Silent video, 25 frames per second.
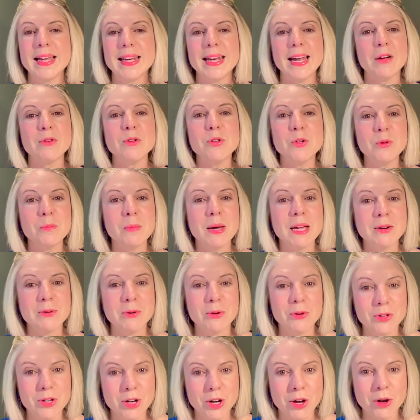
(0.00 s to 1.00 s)
Now, you may
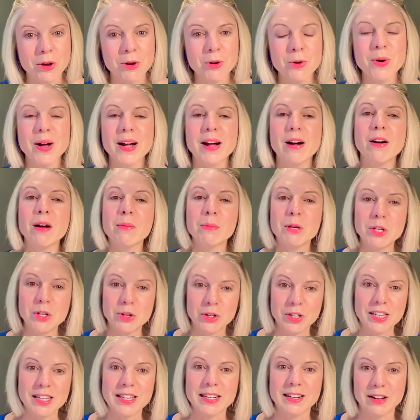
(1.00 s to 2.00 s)
not know, I'm a
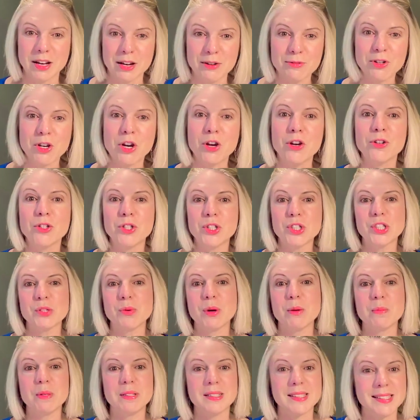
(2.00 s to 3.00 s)
Jungian life coach, so
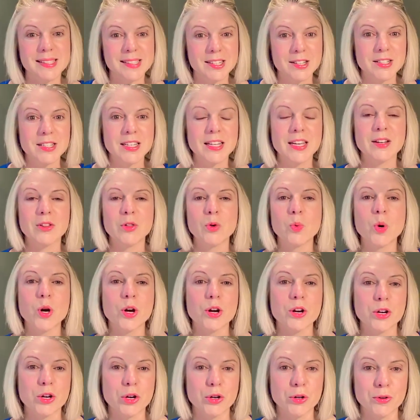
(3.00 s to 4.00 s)
I've been studying the
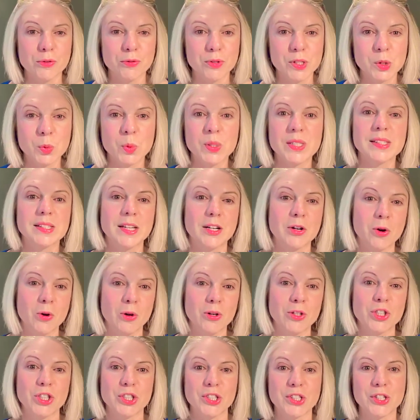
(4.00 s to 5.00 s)
work of Swiss
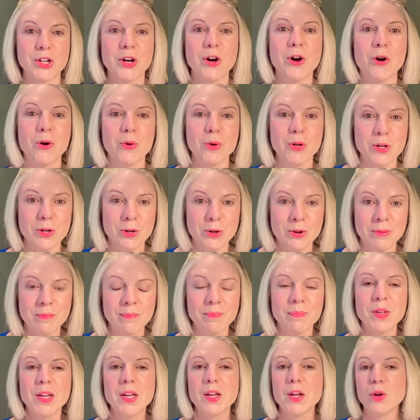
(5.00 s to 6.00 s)
psychologist Carl
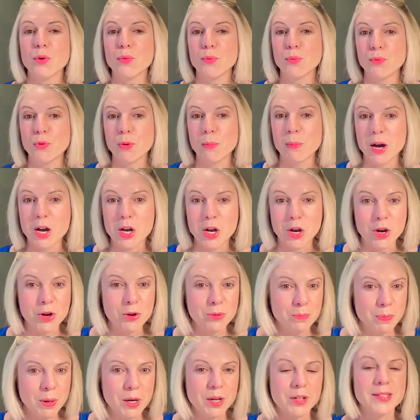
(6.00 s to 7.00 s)
Jung for my
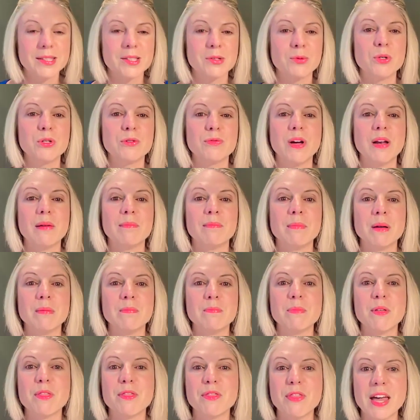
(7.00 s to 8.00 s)
own personal
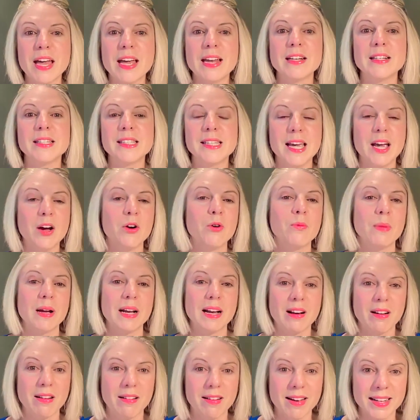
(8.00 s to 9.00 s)
development, but then to help my
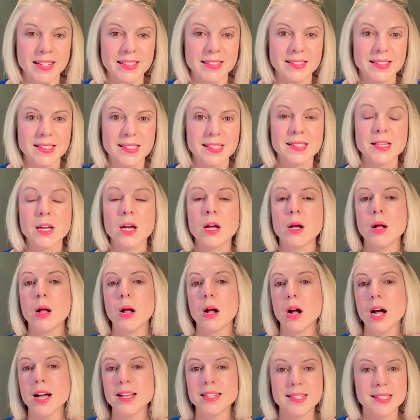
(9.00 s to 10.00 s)
clients
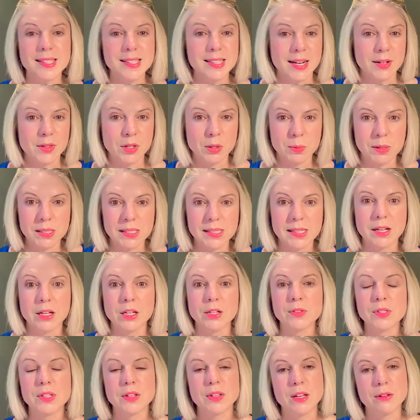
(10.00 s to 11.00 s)
understand
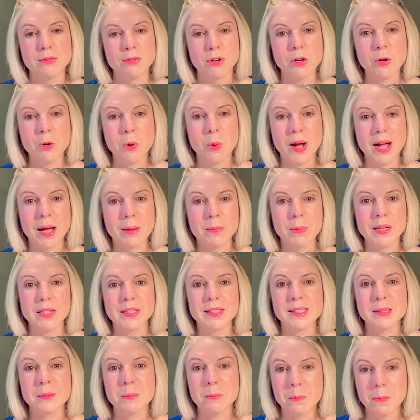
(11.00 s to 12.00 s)
themselves and their vocal
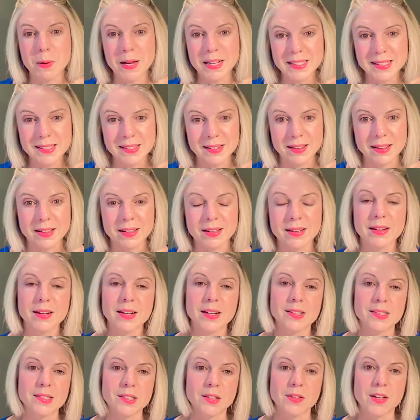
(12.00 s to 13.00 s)
habits better
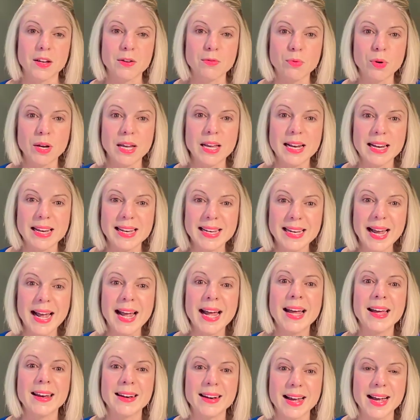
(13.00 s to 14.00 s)
so they really
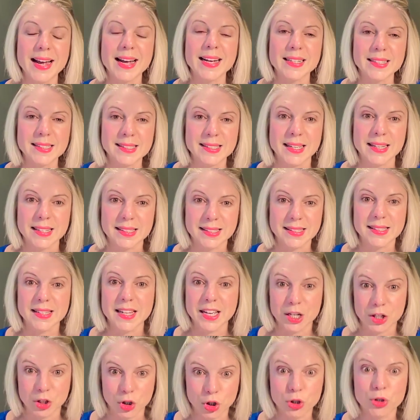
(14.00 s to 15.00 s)
can access
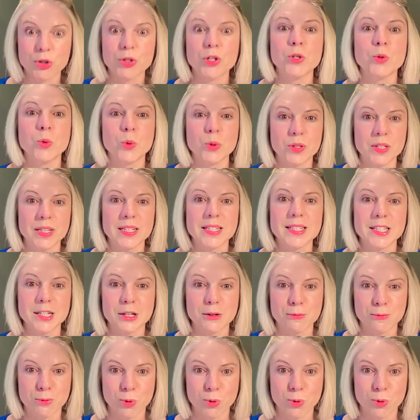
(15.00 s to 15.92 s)
their true authentic